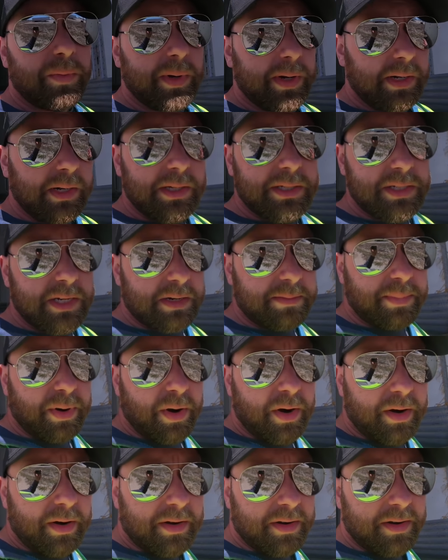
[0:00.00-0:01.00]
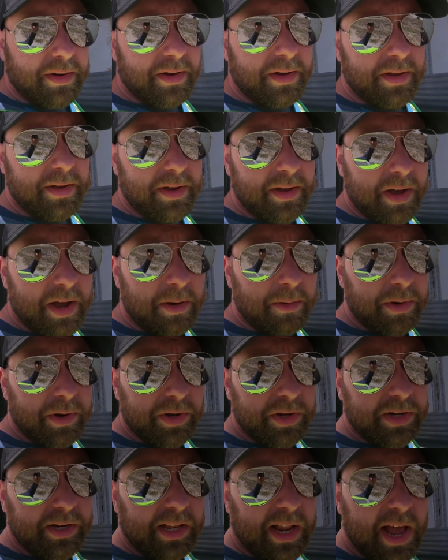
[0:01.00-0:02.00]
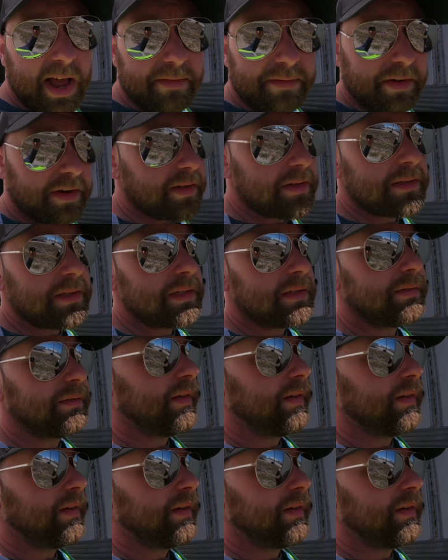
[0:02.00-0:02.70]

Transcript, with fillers: the realistic part. I want a good laugh out of this. It's